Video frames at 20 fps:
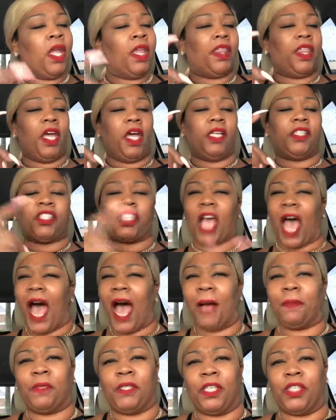the
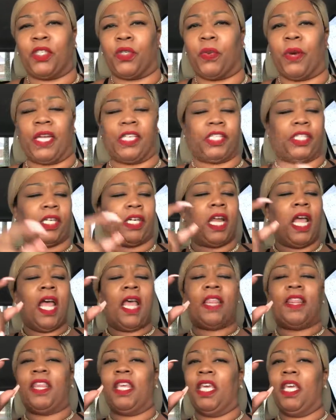job situation,
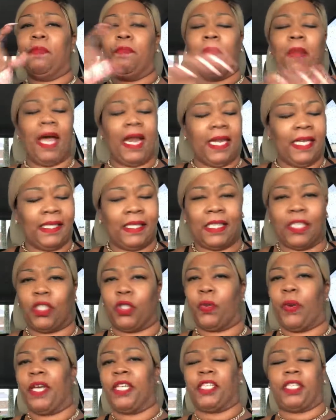the money
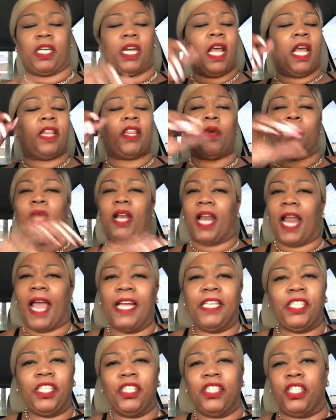situation, the
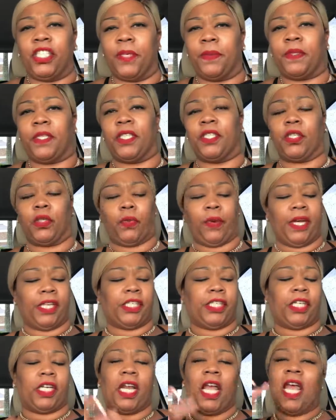relationship
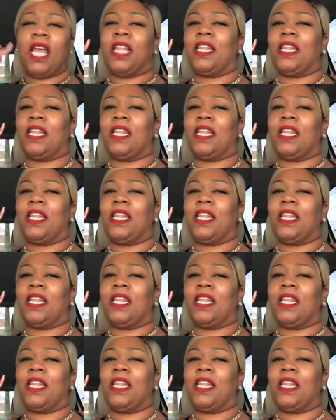situation,